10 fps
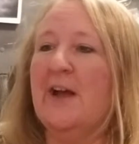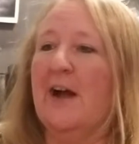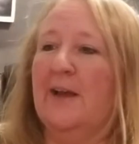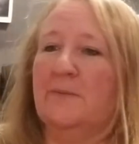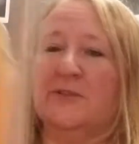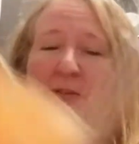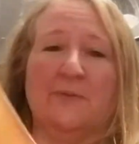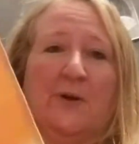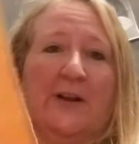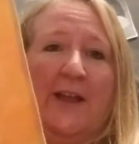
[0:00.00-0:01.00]
I'm still
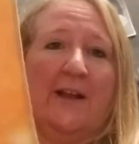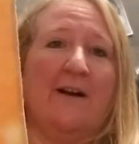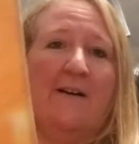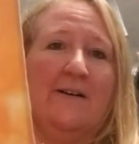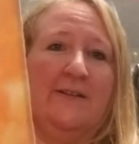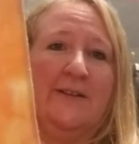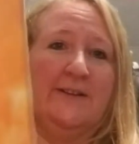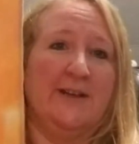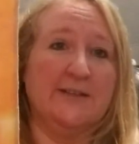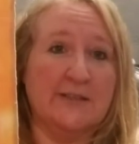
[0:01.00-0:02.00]
working on the
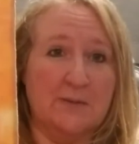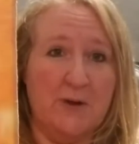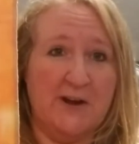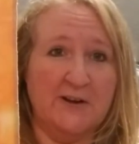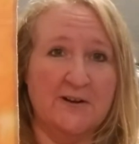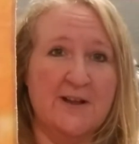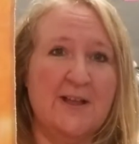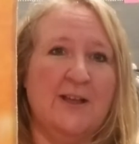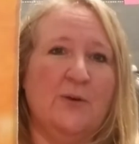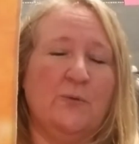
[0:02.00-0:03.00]
dancing bear,
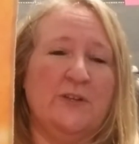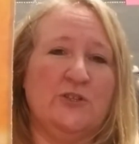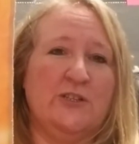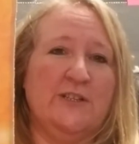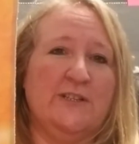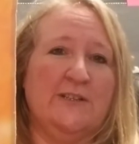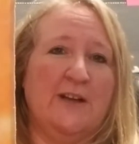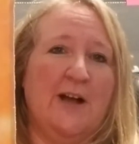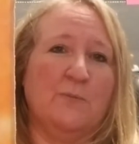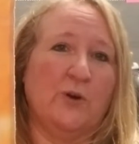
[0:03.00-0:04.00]
which
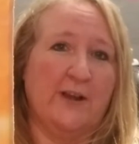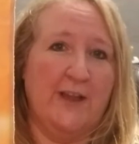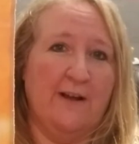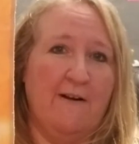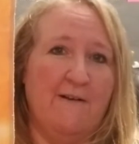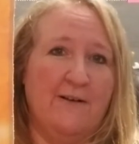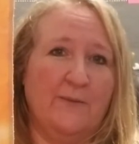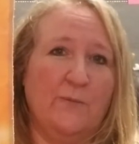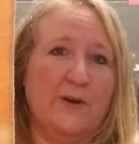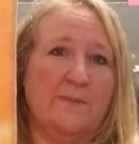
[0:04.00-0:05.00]
I'm working
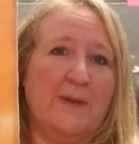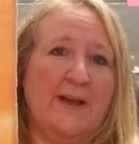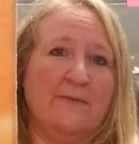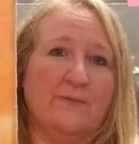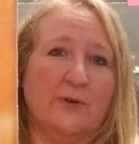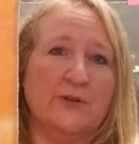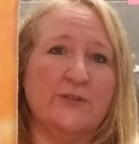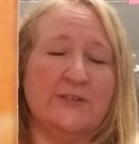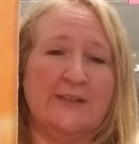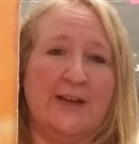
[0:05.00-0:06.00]
on one of my
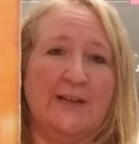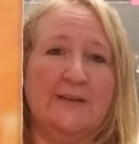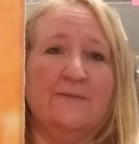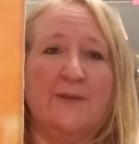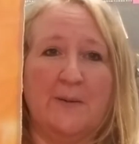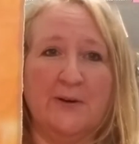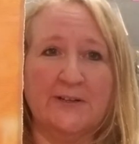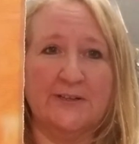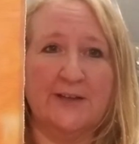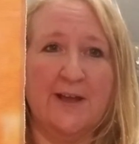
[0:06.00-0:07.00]
first dyed
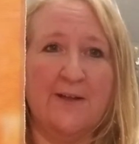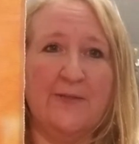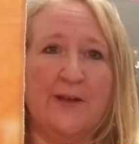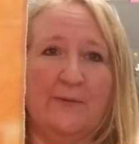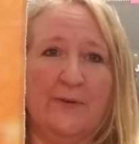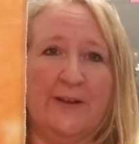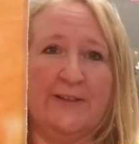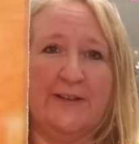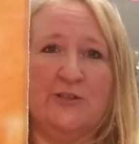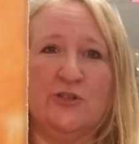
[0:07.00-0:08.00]
fabrics that
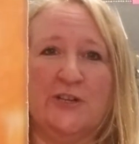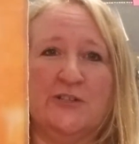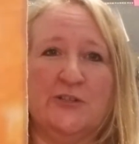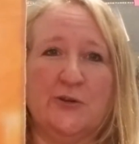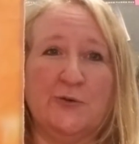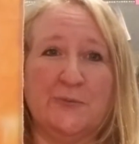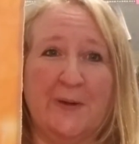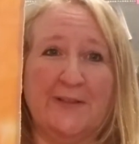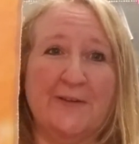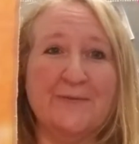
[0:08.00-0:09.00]
really just stoked my
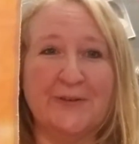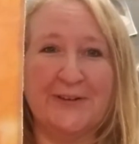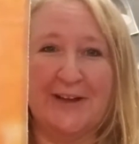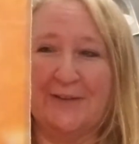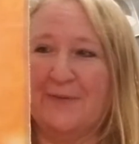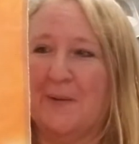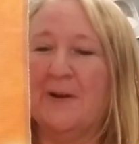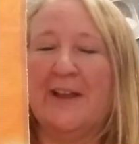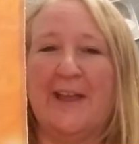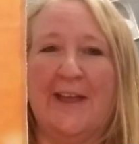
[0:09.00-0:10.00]
love for dyeing
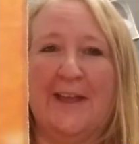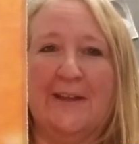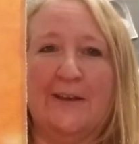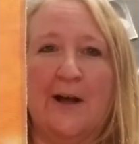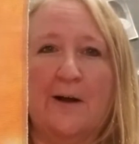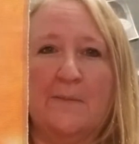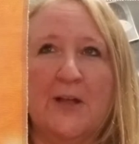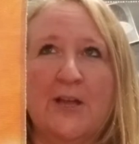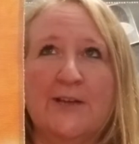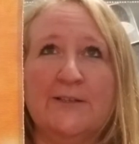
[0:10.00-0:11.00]
fabric and
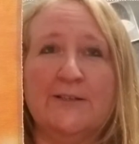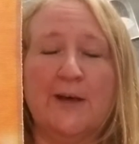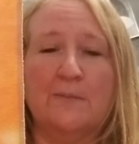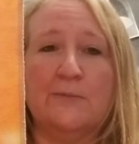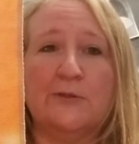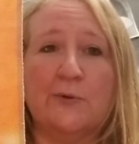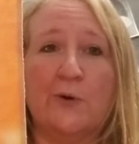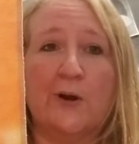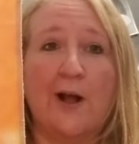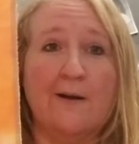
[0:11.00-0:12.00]
some
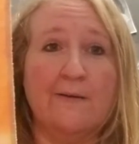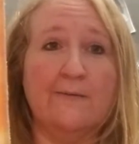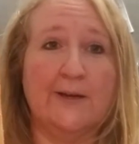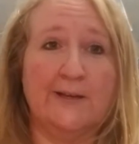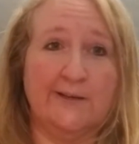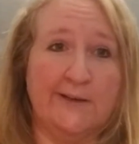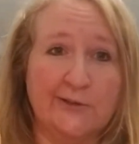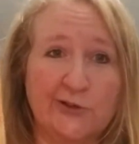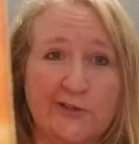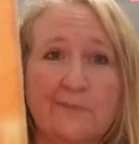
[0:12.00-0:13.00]
sort of an
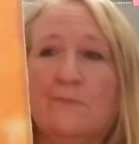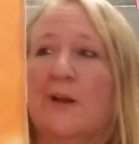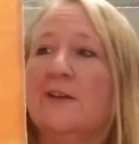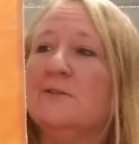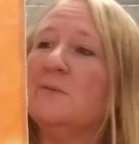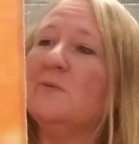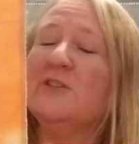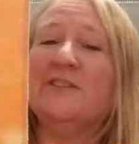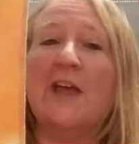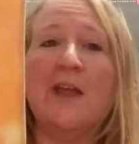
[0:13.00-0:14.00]
addiction, my husband would
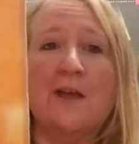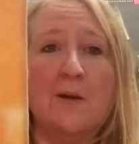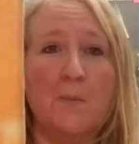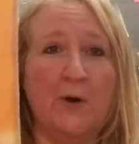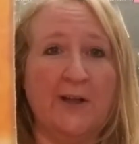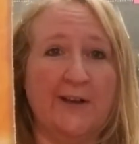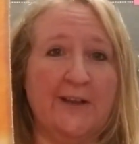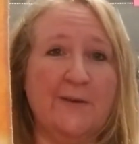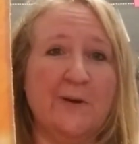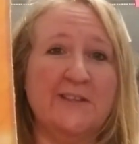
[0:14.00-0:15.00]
say. But
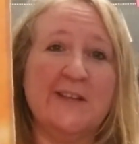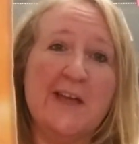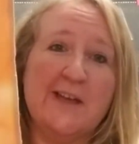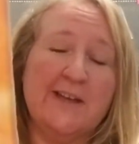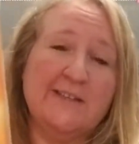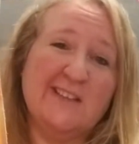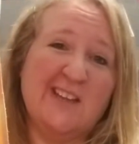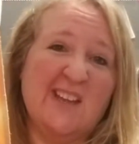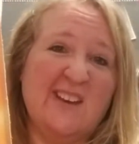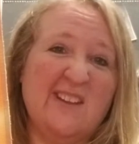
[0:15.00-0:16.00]
anyways, didn't
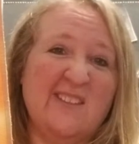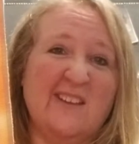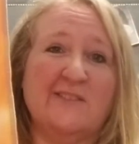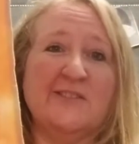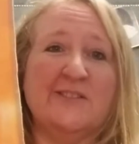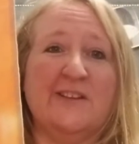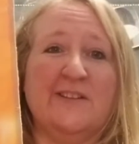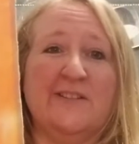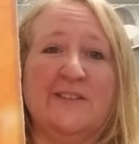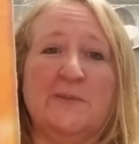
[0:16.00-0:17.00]
get anything else done
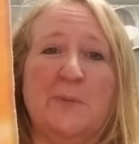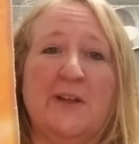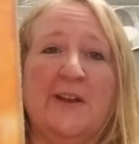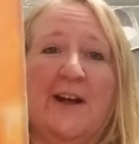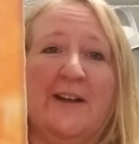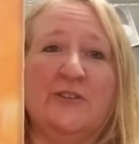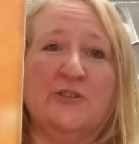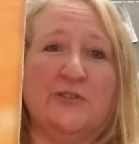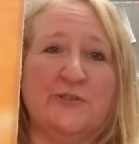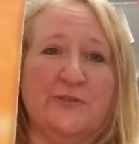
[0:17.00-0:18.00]
on this, but I
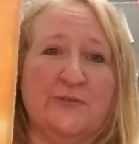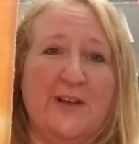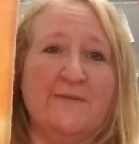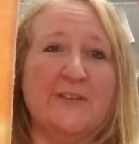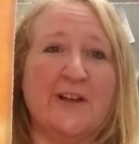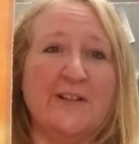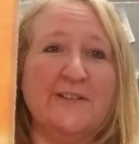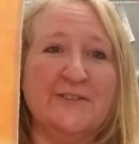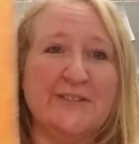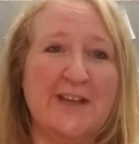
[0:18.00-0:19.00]
sure do love the
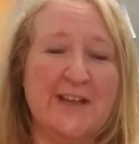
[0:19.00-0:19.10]
colors.